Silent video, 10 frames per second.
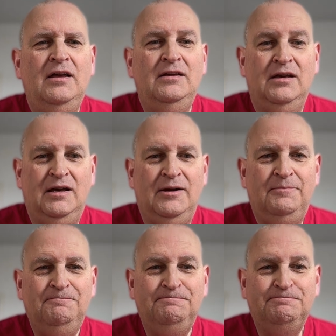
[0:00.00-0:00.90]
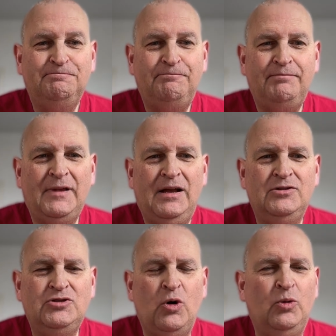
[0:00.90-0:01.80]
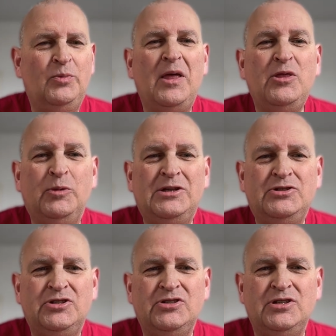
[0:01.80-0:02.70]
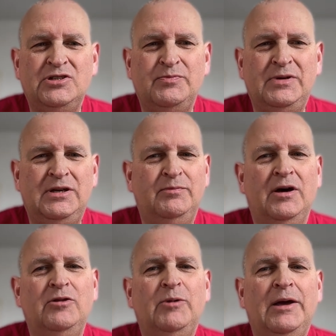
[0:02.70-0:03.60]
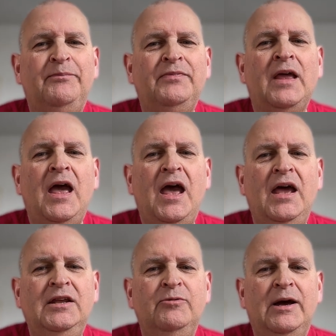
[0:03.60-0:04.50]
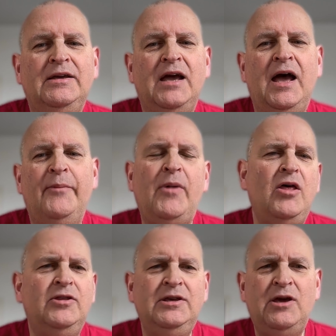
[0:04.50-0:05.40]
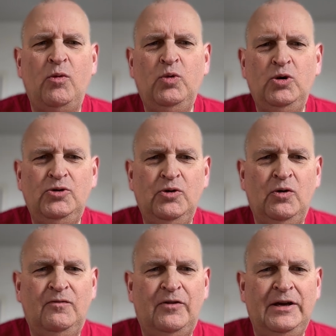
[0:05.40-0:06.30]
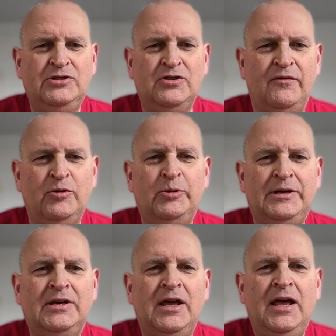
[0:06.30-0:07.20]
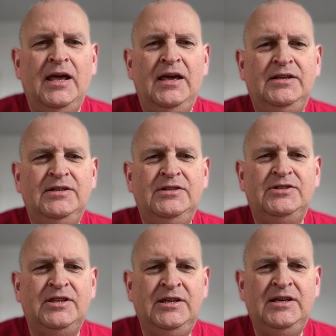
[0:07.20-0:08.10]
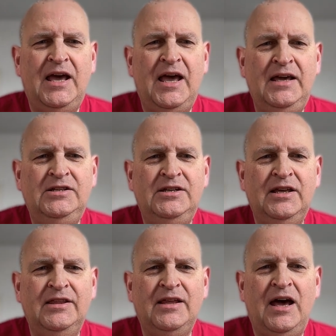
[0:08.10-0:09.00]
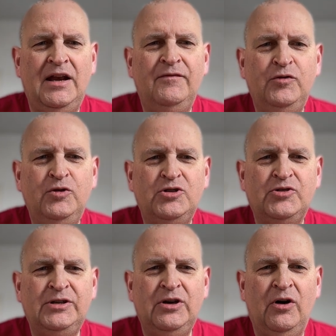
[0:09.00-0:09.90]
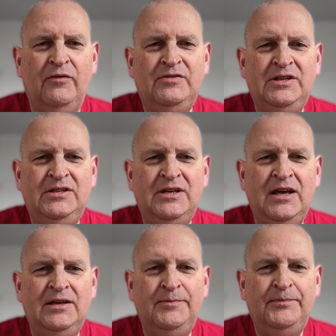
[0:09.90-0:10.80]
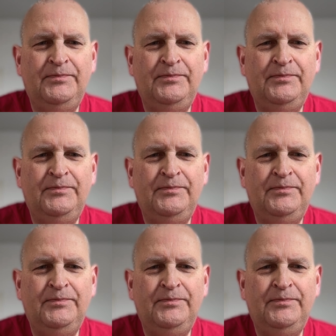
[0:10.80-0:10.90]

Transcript: Yeah. So the week's just disappeared, by the way. Anyway, um, the word or phrase of the week. It is the 80th anniversary of D-Day